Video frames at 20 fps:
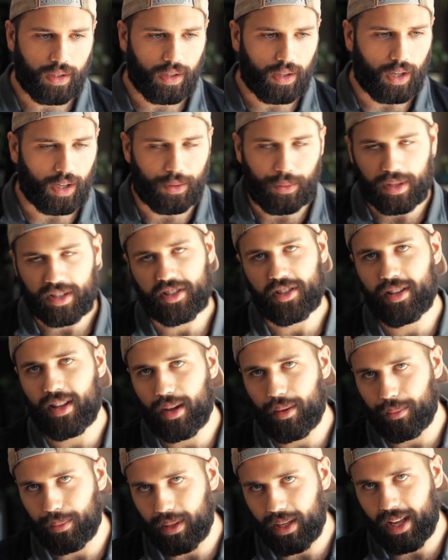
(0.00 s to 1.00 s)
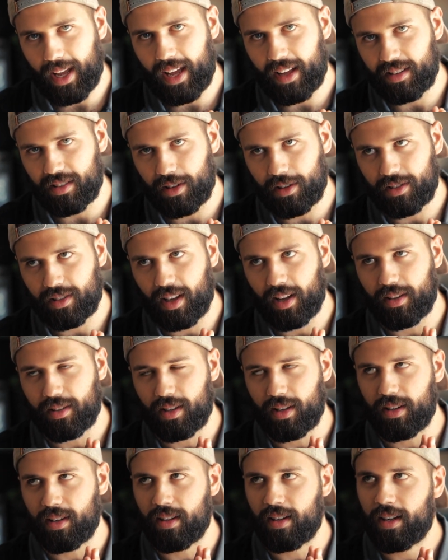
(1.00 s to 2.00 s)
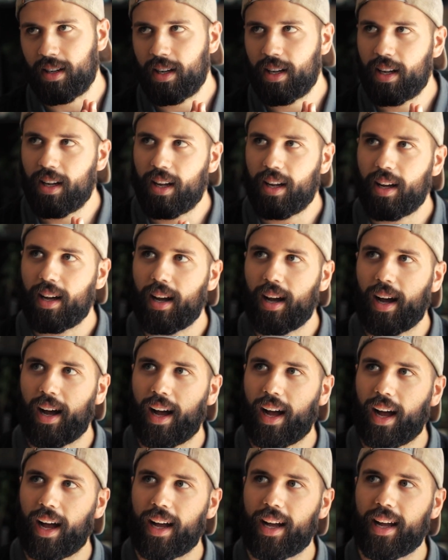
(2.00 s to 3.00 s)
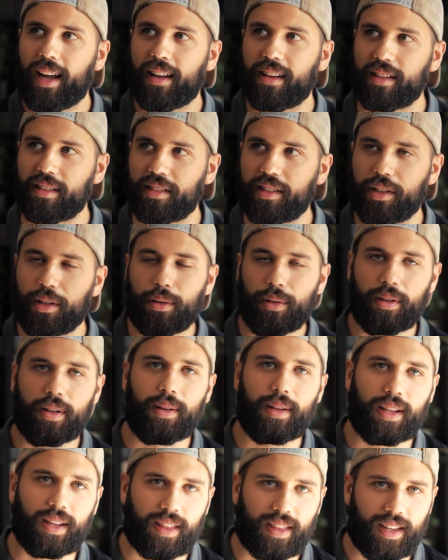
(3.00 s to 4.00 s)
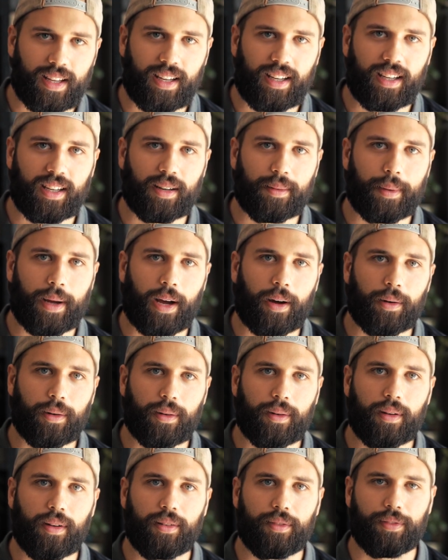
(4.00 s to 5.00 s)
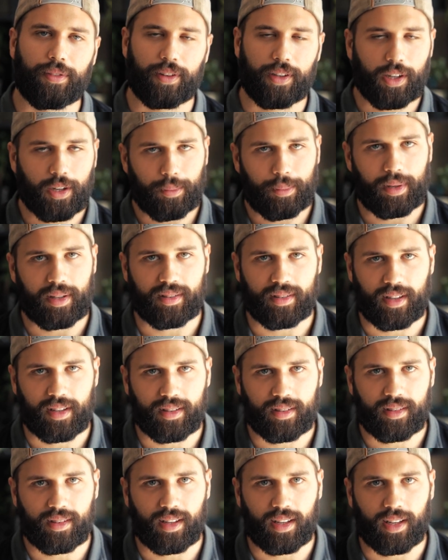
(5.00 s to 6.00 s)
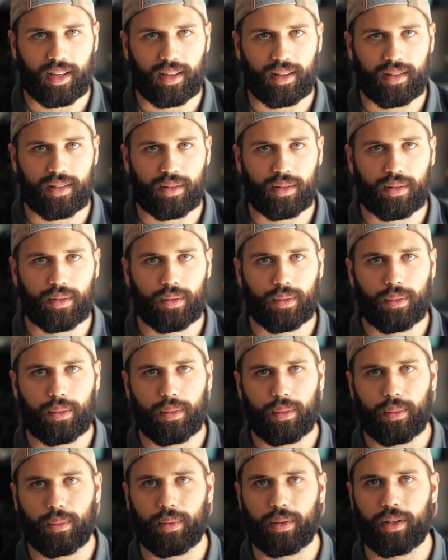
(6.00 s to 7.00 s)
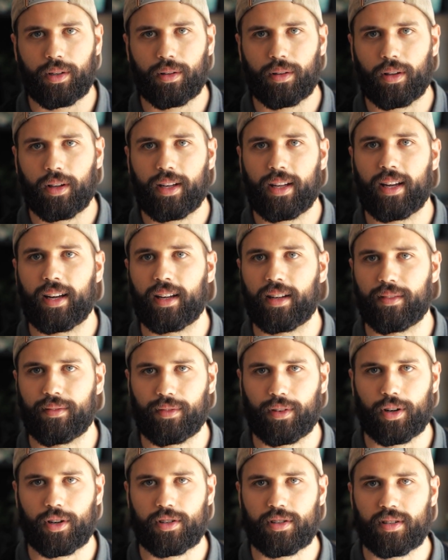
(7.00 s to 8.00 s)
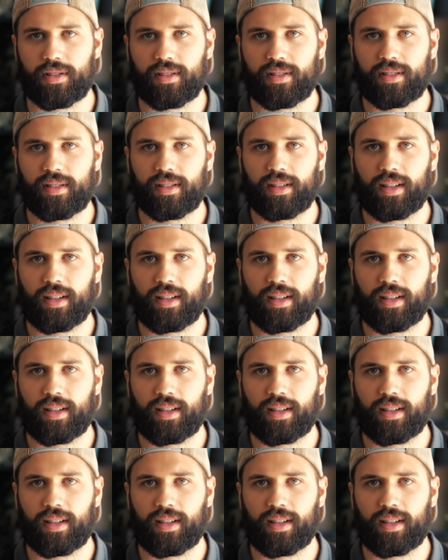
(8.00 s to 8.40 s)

a question that we ask ourselves, and I ask you to be thinking about for your business, is when you're looking at conversions,